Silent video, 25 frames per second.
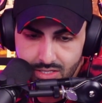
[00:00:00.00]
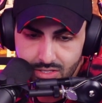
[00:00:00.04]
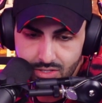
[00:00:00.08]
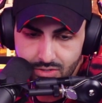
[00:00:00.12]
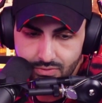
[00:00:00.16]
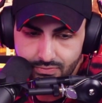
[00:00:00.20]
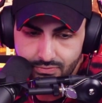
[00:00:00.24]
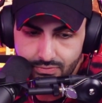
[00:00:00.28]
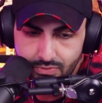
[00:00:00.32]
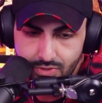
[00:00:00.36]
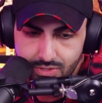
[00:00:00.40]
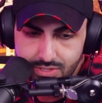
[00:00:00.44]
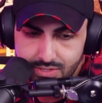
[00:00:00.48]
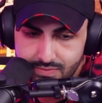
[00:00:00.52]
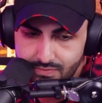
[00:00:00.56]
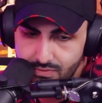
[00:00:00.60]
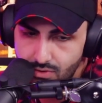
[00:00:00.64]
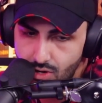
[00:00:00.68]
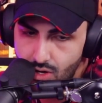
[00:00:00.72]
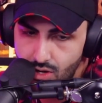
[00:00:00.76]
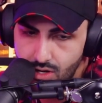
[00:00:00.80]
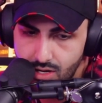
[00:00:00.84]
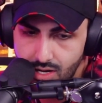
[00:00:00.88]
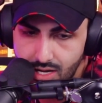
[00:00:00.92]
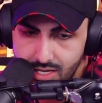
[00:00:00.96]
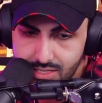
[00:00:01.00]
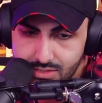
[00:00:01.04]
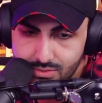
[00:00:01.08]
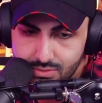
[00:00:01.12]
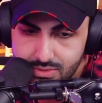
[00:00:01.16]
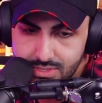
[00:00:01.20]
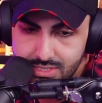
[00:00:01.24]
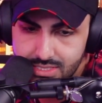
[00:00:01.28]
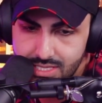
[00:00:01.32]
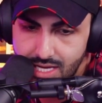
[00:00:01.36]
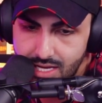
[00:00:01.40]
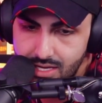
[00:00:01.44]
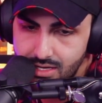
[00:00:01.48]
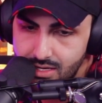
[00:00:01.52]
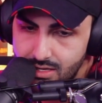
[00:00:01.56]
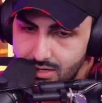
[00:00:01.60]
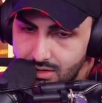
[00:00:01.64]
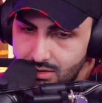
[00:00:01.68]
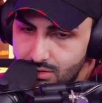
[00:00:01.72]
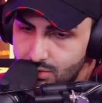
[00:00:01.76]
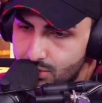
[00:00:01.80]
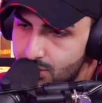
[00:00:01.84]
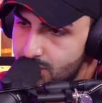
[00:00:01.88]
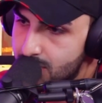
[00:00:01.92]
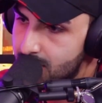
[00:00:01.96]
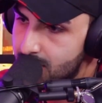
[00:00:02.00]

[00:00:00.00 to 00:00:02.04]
Your first vlog, as we said, you